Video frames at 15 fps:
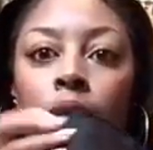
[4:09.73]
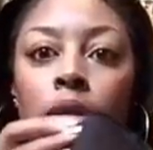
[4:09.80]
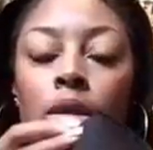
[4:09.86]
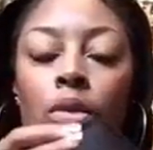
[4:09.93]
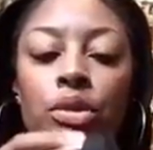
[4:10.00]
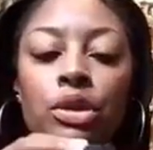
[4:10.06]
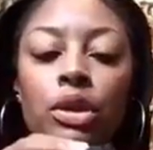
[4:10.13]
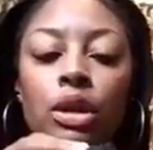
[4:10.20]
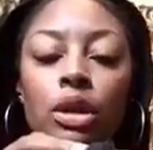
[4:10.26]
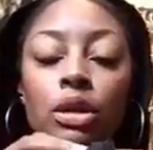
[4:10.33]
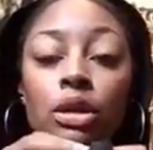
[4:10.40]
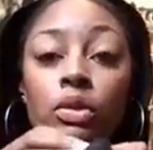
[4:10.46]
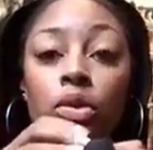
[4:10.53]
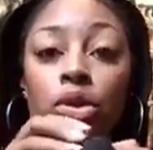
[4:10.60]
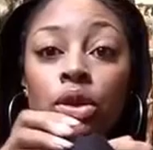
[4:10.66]
So what you're going to
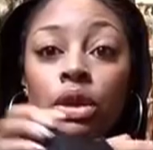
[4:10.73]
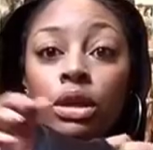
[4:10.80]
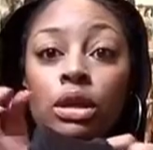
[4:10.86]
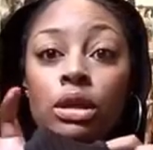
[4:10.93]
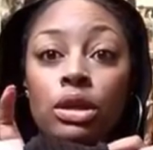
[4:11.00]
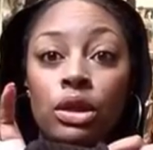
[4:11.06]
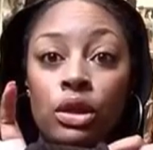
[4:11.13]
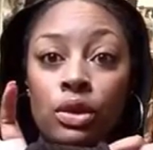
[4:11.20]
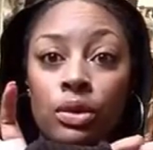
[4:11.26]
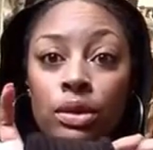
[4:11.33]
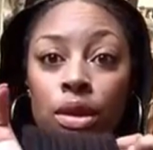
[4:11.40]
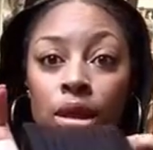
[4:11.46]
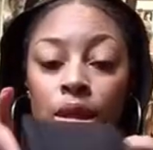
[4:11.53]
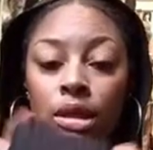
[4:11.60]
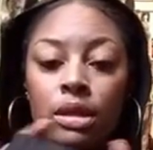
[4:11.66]
do is you're going to use
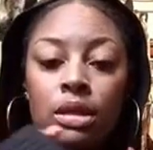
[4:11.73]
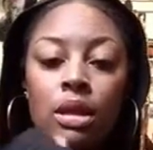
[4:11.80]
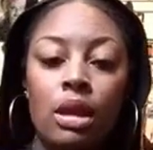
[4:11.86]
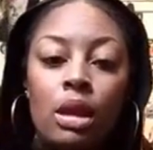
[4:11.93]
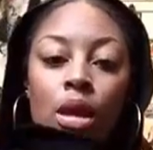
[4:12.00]
this.